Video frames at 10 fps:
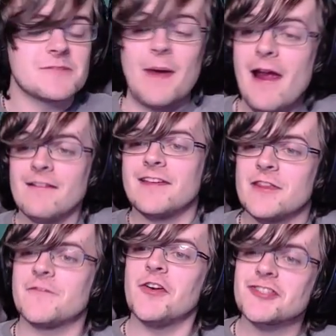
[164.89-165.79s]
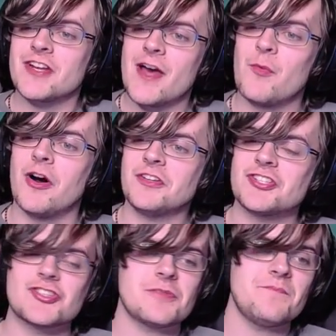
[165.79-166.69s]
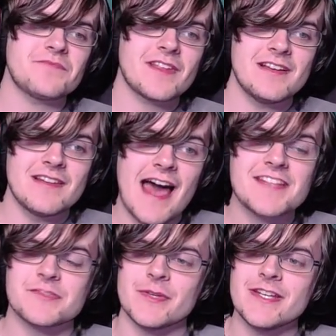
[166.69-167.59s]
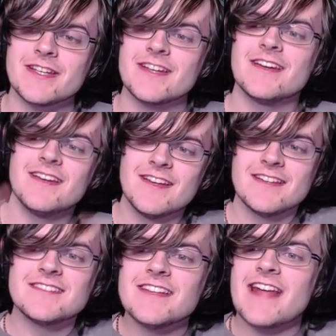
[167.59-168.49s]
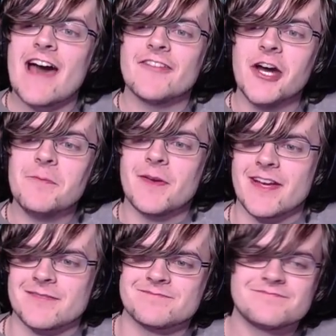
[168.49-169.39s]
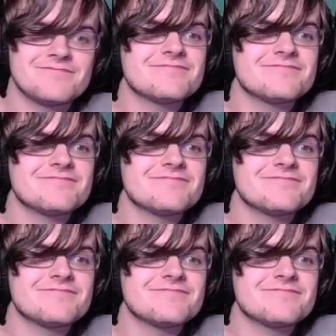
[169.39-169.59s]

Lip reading: So apparently, the version I watched last week didn't have an opening.